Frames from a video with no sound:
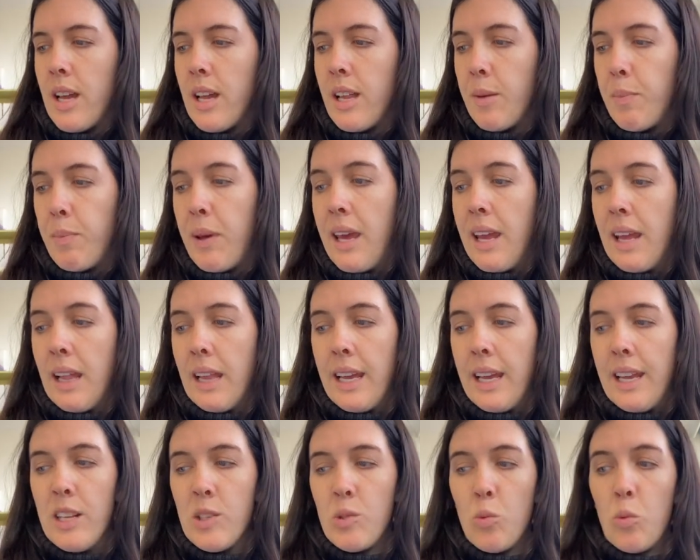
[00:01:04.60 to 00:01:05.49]
the peer
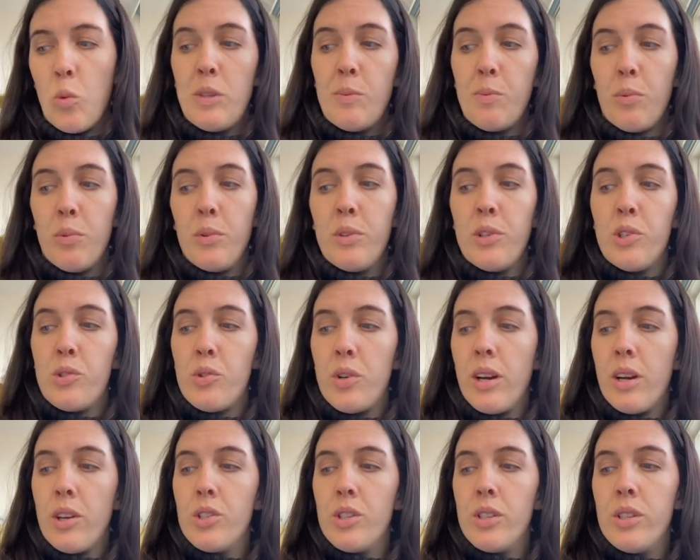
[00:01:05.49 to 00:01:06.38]
leaders will whisper
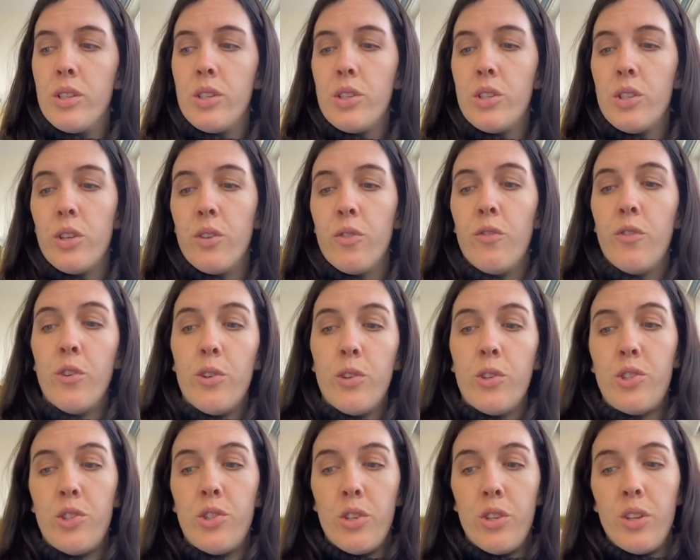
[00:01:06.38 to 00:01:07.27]
instructions to the
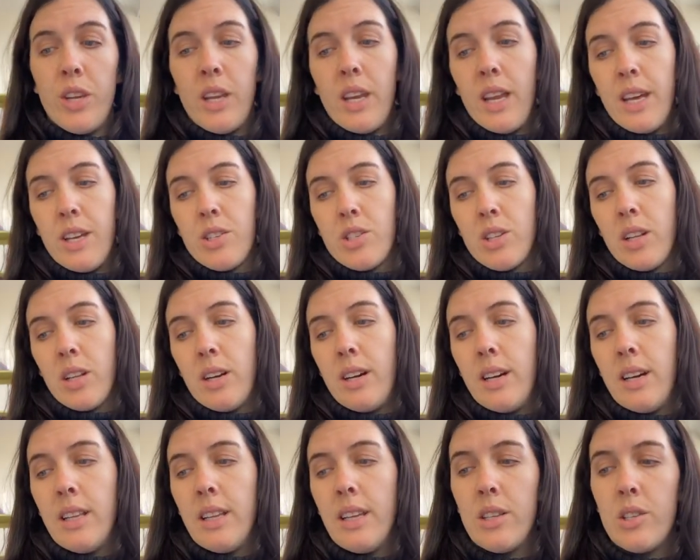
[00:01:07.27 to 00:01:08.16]
first student in each
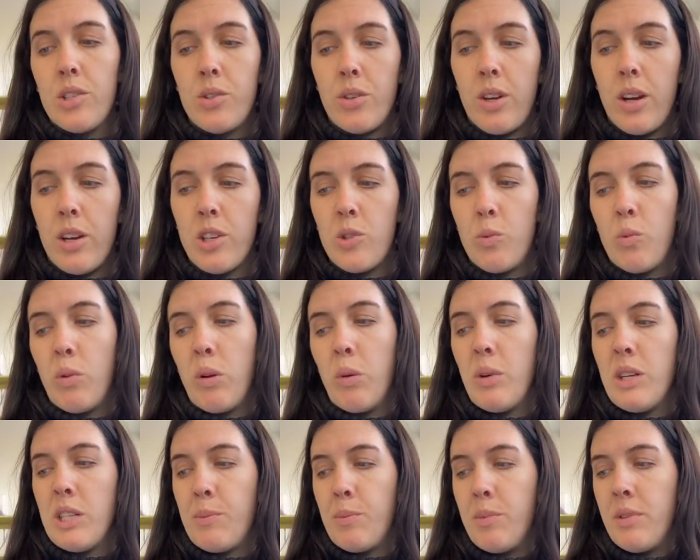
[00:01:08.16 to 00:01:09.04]
line. The instruction will be
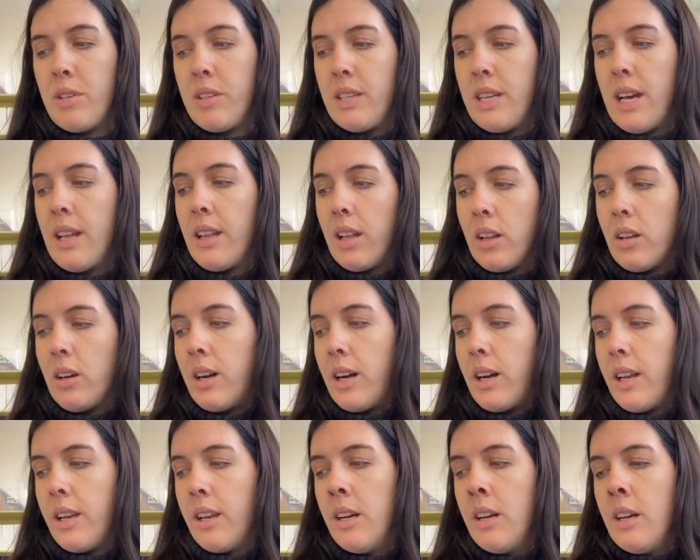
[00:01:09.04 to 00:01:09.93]
whispered down the
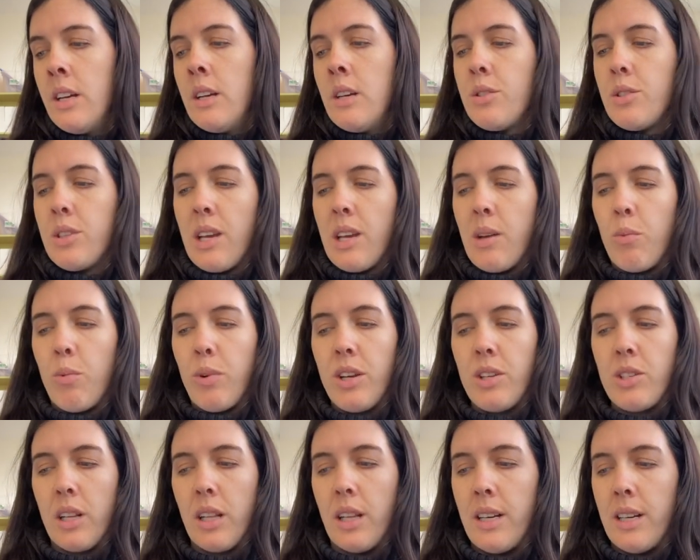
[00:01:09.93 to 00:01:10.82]
line till they've
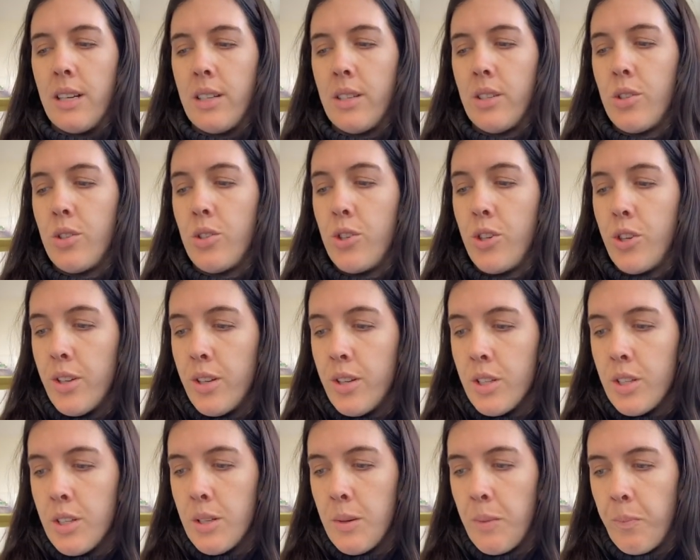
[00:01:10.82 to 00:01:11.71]
reached the last
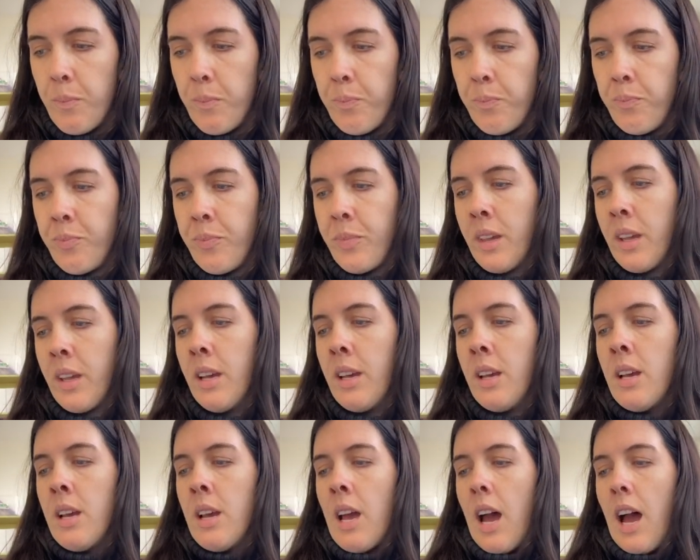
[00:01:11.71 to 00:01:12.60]
student,
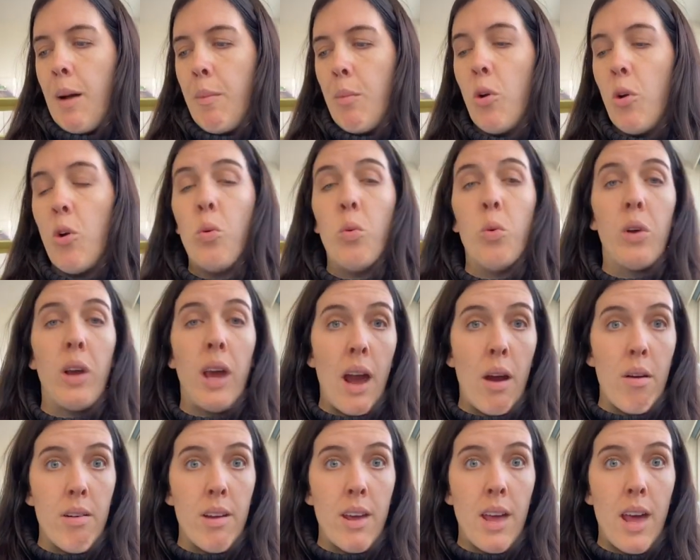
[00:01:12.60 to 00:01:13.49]
who will
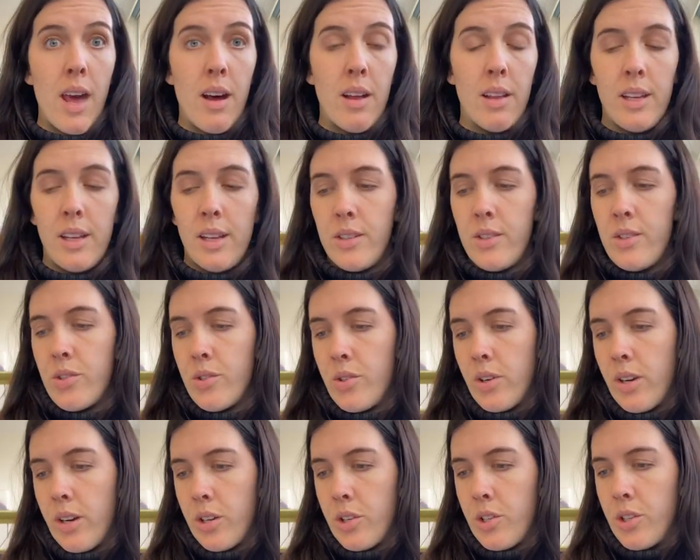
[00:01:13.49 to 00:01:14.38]
carry out the
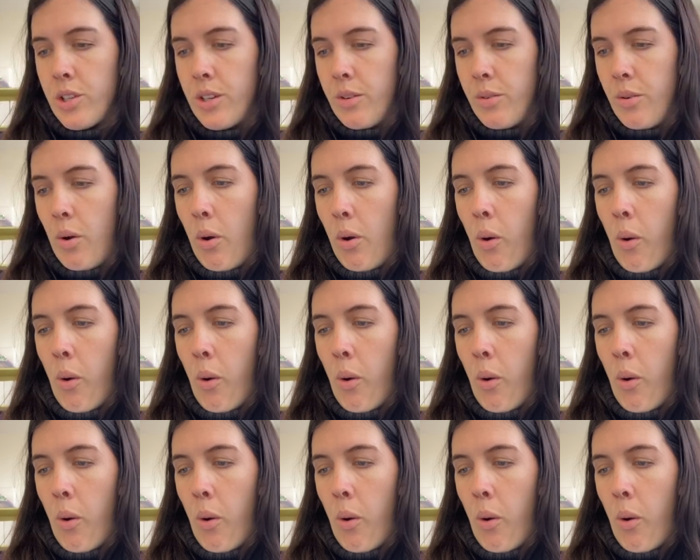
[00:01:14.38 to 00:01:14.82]
instruction.